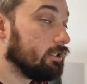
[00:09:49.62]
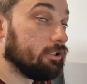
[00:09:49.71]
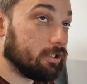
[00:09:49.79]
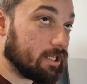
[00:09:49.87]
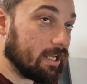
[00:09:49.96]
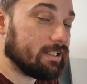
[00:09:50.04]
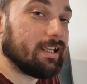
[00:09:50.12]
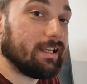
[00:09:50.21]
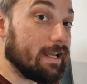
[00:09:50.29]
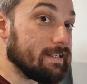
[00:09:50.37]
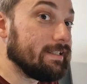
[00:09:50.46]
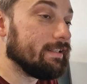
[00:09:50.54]
You can get
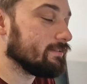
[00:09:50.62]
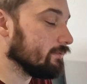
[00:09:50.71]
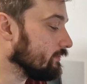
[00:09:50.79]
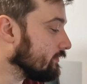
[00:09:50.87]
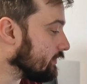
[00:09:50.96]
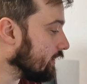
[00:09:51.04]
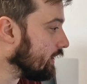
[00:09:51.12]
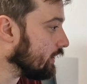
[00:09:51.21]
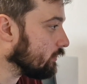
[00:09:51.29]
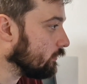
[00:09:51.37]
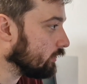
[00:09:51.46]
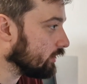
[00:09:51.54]
a decent air
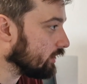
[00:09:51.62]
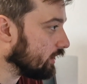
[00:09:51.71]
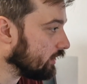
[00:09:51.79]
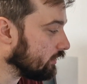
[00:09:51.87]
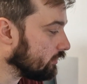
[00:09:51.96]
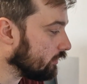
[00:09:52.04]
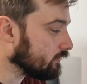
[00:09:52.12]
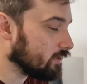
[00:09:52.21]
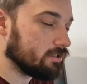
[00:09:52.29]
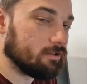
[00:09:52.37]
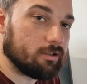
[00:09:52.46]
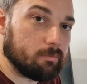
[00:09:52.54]
cooler in here. Obviously
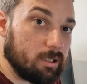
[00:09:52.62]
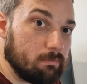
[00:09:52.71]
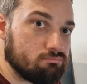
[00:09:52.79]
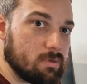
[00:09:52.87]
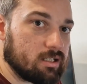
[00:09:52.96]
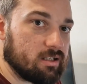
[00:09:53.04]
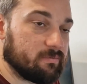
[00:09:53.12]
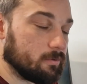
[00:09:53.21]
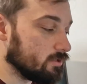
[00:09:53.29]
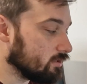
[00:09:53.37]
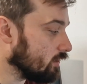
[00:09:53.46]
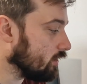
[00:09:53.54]
it's not going to be massive
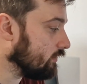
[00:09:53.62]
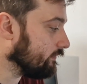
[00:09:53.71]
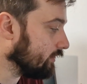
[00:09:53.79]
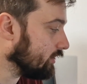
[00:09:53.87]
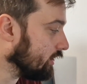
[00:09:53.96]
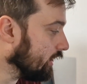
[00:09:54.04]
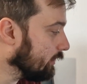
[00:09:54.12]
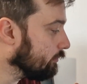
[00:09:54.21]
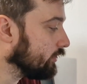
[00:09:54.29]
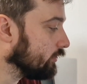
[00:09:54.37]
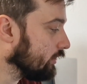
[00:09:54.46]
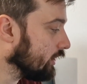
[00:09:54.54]
ones that are going to fit in here,
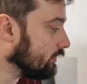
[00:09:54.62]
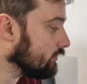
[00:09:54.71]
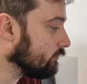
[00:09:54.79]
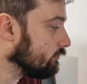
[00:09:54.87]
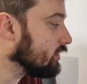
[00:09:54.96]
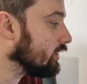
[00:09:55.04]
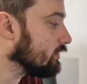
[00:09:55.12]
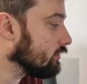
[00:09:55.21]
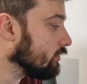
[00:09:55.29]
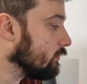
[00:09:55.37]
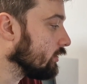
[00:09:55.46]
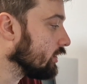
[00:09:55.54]
but you'll get some decent
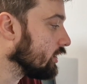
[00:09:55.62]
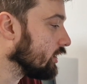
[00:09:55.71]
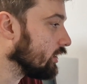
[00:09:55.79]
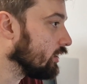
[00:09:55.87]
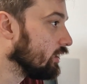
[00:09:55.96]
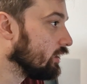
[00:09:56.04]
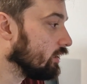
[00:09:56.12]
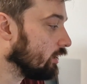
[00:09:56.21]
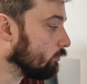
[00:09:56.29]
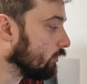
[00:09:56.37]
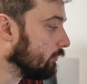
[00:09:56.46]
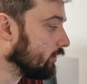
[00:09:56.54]
cooling in here. I'm
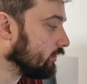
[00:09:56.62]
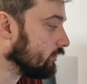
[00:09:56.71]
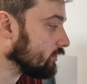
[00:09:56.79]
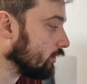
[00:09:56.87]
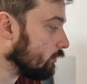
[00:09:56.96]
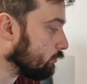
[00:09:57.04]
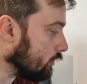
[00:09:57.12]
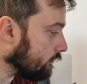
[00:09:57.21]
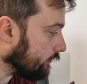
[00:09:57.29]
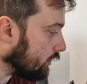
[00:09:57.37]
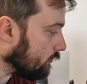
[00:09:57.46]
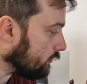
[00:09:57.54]
probably going to use a low
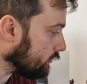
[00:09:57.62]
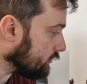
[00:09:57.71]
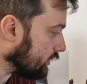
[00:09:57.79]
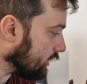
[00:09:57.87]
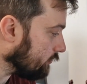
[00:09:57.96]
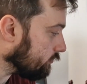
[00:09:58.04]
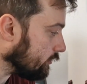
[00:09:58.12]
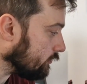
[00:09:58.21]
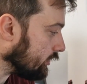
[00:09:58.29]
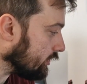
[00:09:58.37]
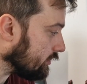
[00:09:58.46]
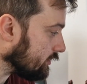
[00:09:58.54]
profile one just to keep it all
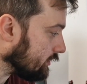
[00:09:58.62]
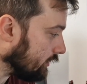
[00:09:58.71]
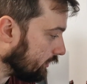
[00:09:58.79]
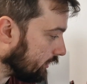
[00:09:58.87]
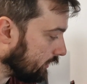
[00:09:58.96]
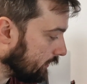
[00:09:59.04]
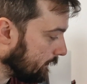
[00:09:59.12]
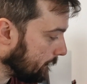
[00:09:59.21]
nice and tidy.